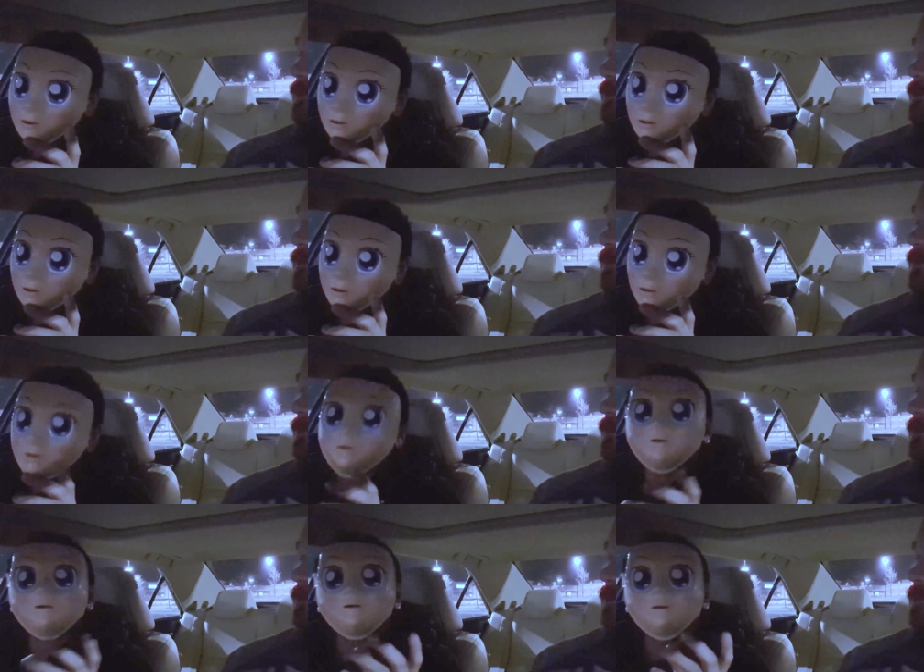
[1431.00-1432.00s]
the,
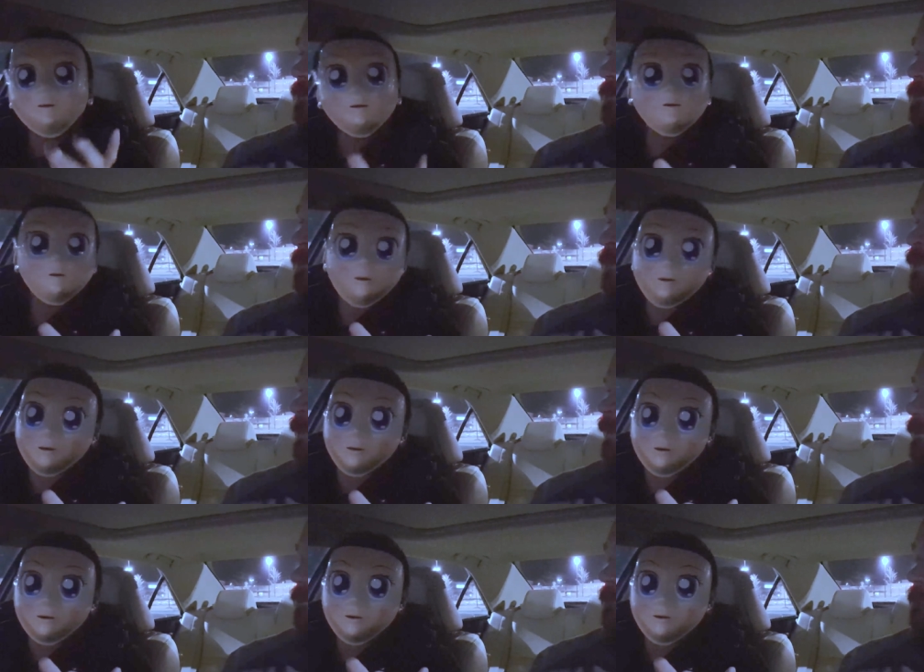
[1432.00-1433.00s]
the biggest thing about
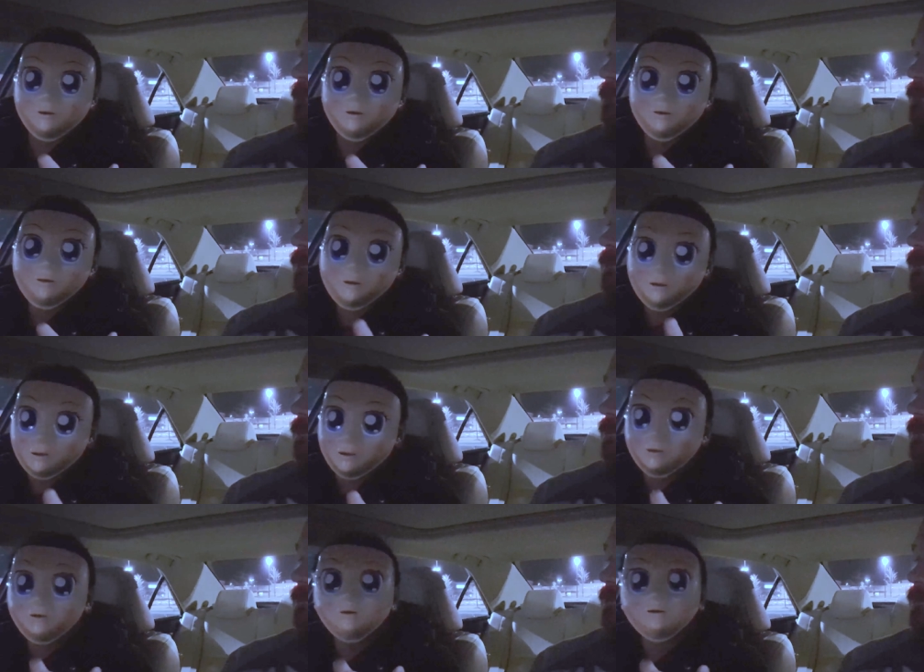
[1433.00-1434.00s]
running a YouTube channel
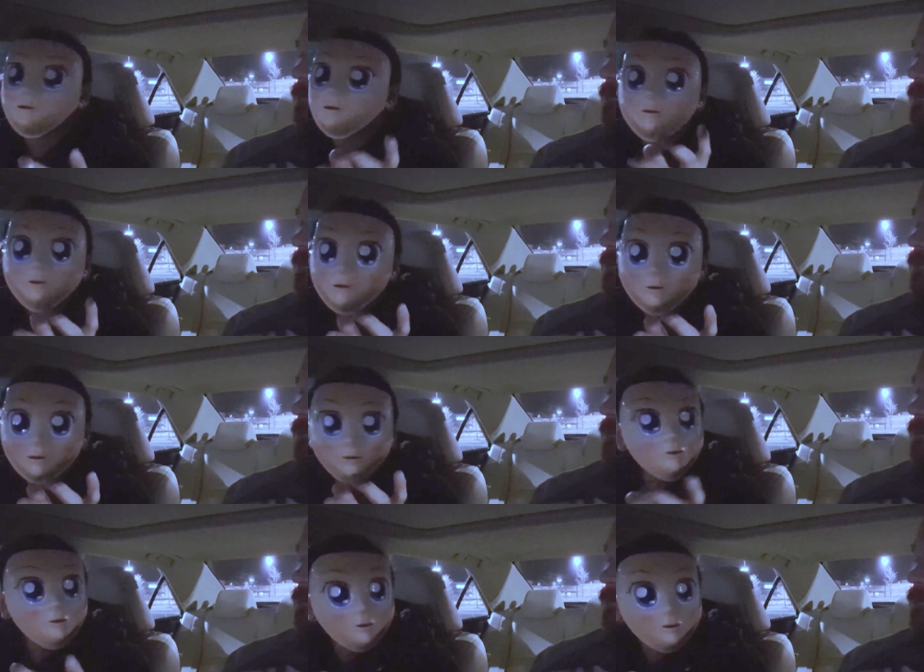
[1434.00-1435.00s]
or doing anything
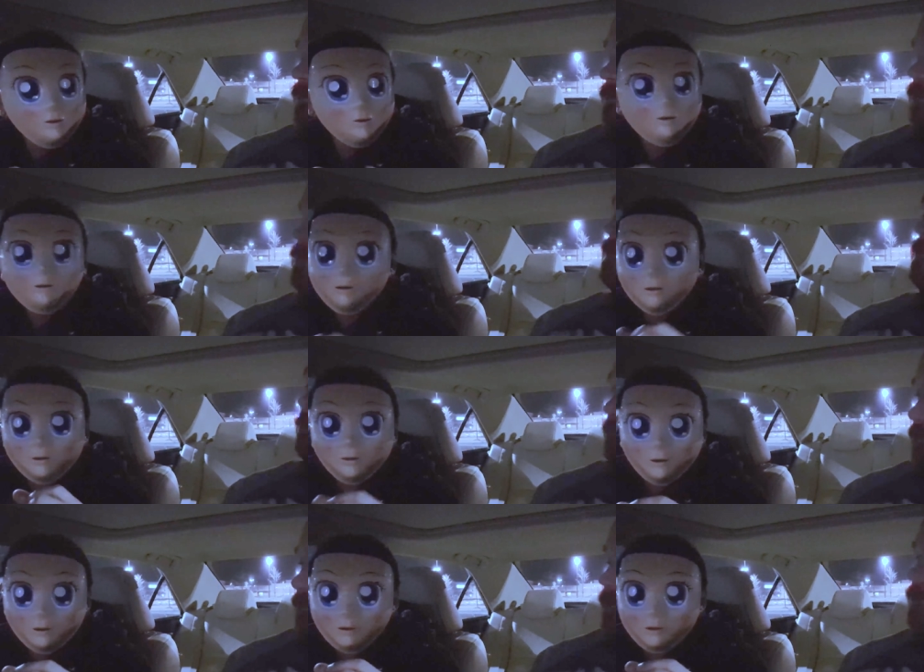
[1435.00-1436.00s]
creative is that you
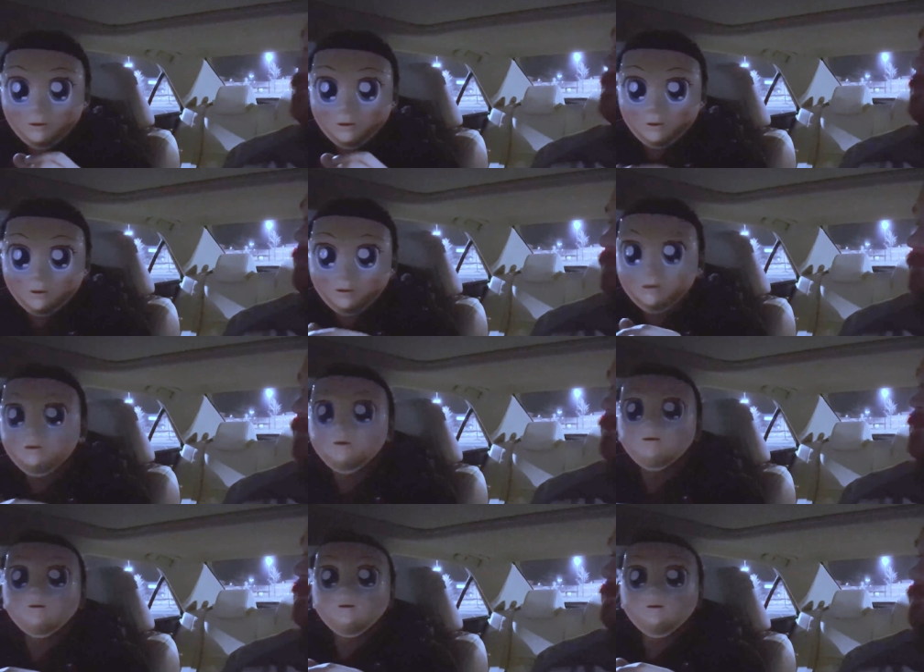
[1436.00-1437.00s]
have to put
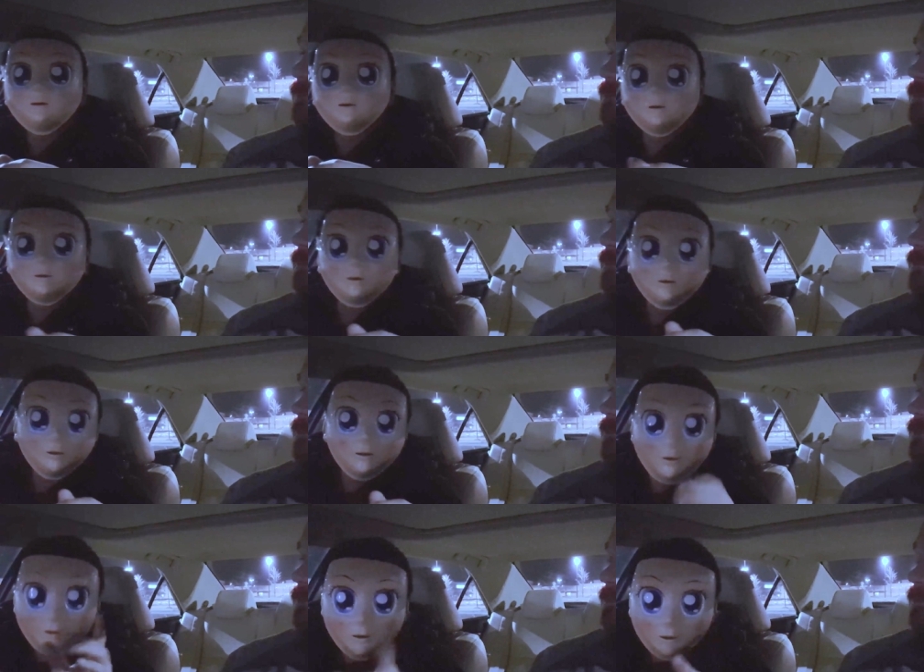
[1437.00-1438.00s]
who
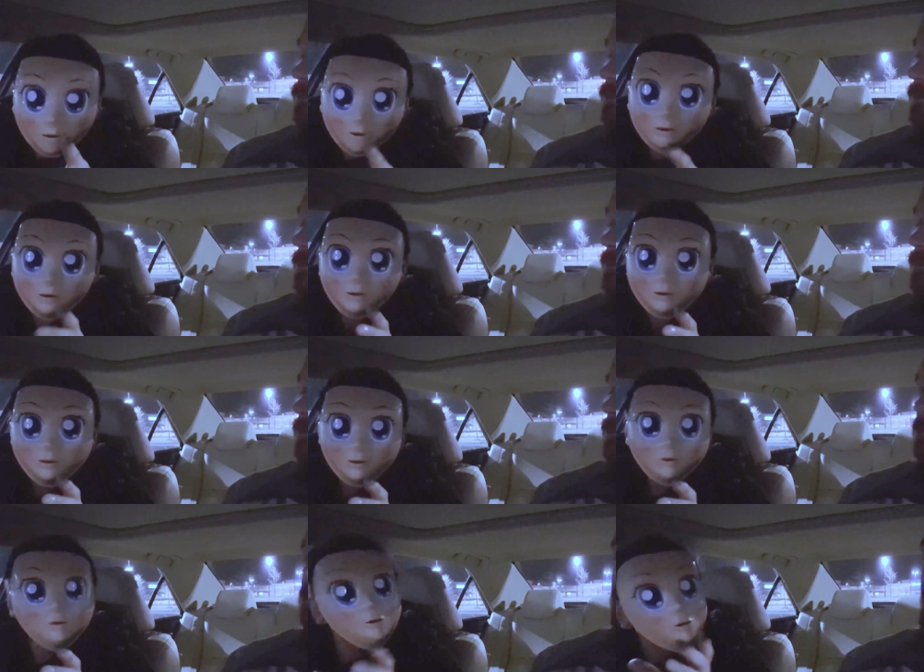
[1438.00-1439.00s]
you are
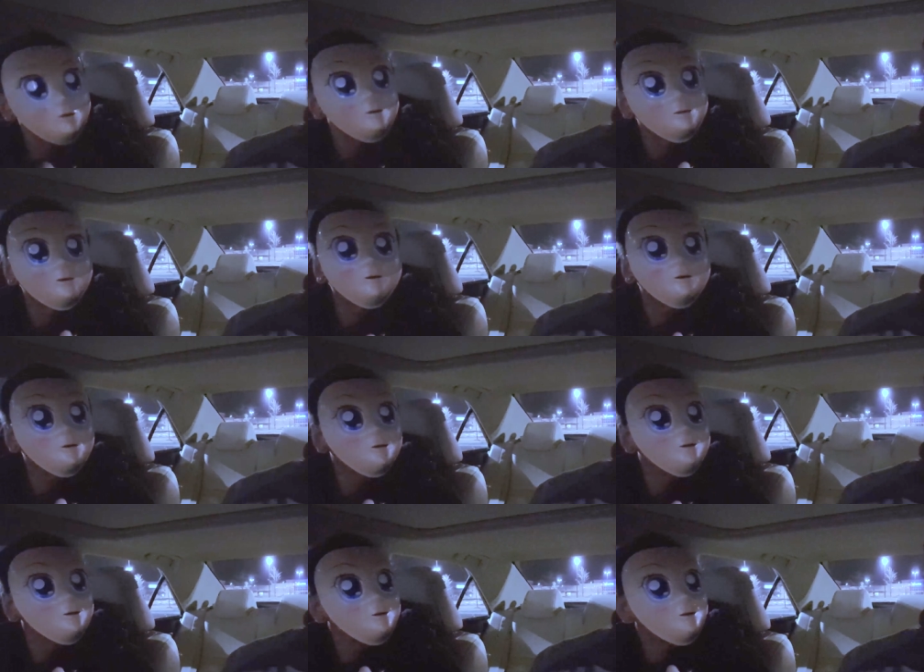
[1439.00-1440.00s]
inside
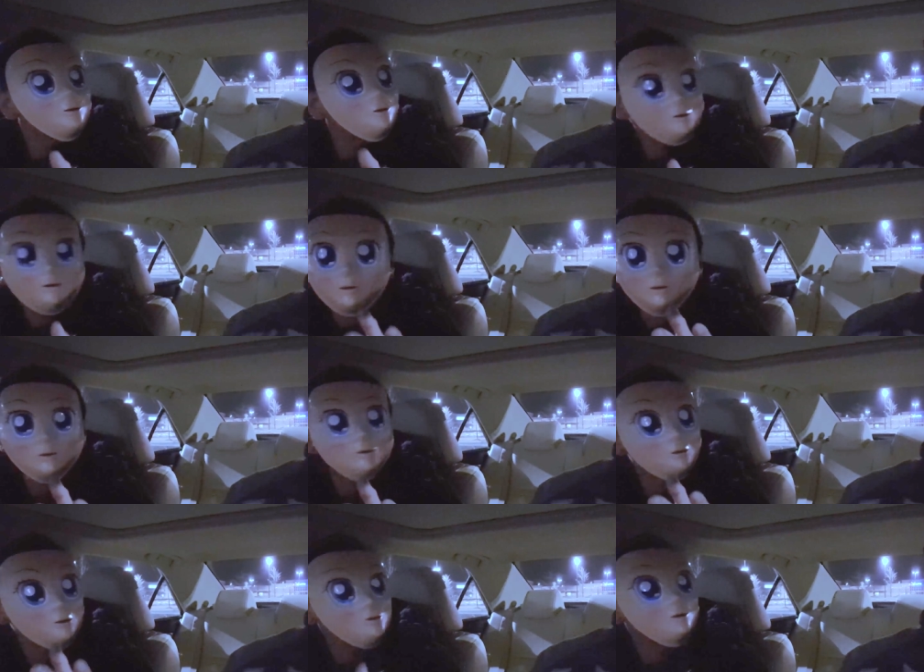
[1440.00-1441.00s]
that
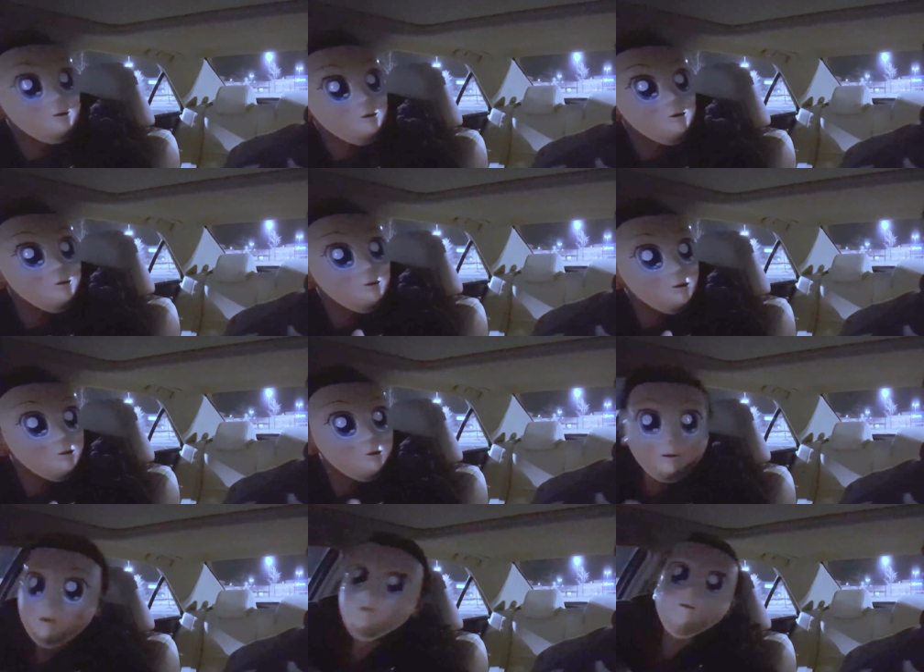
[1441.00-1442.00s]
product, right?
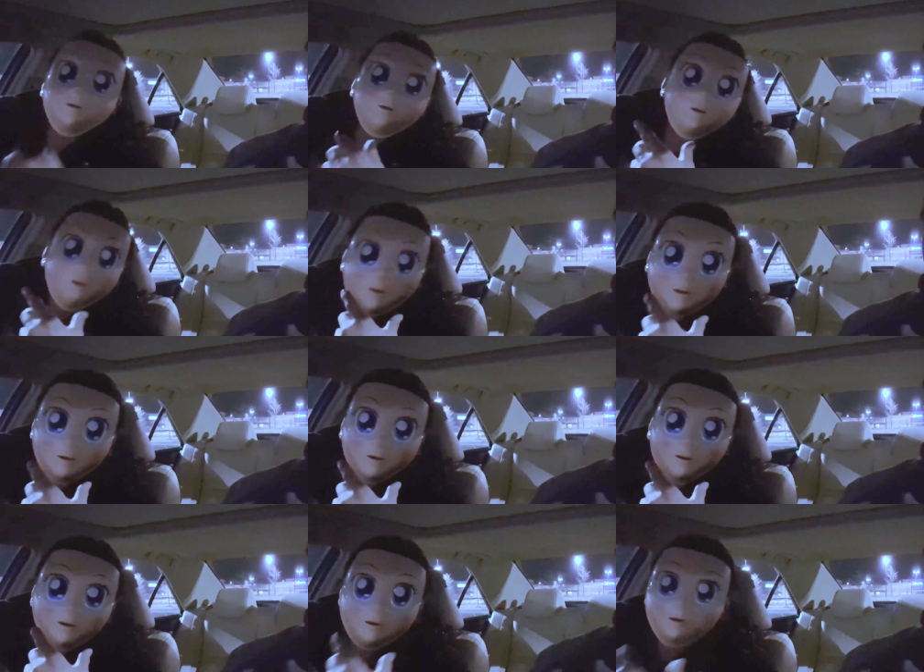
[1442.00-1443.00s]
I do a
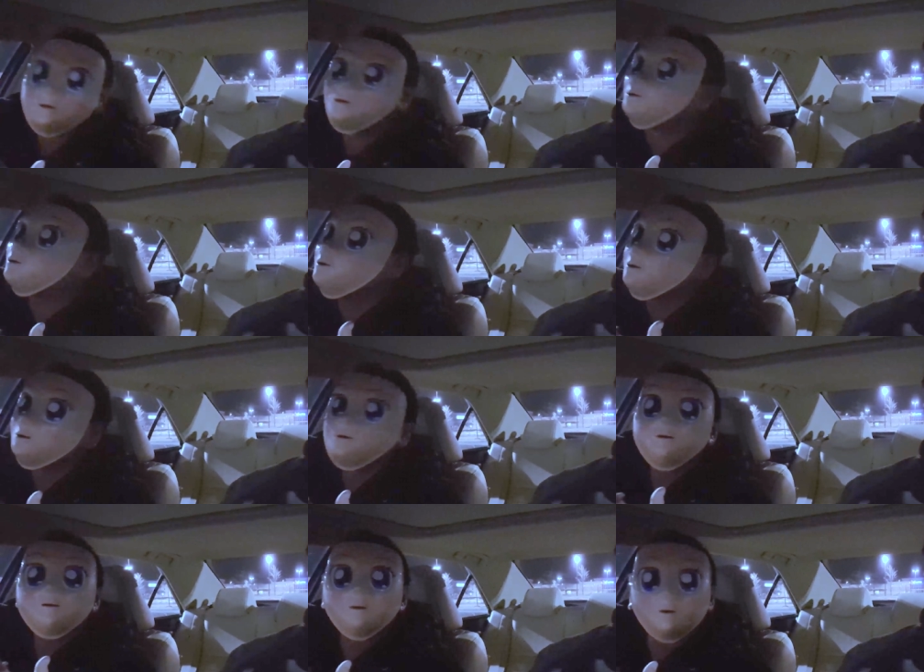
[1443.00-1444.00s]
podcast. I put
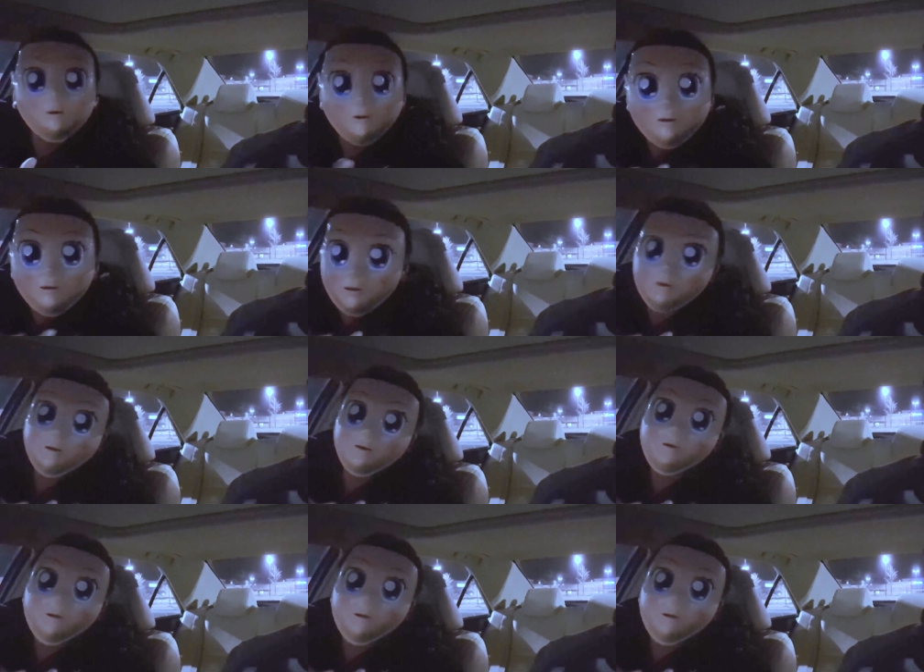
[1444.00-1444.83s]
who I who I am